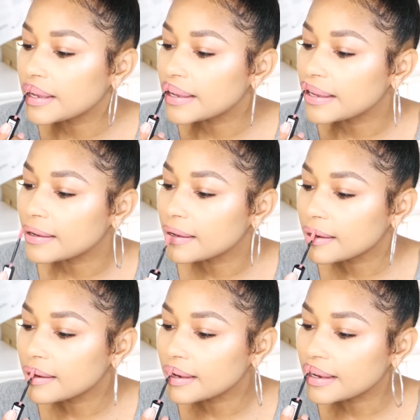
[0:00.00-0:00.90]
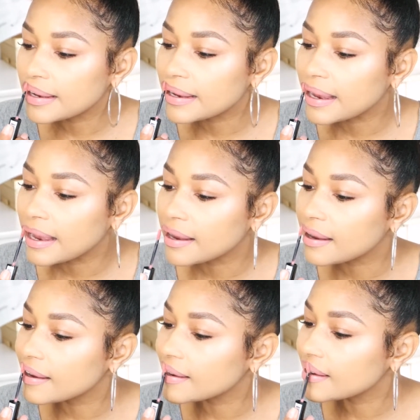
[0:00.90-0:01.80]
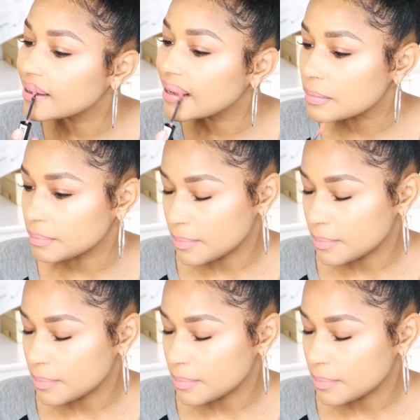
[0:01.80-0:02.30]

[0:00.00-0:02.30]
Nobody speaks.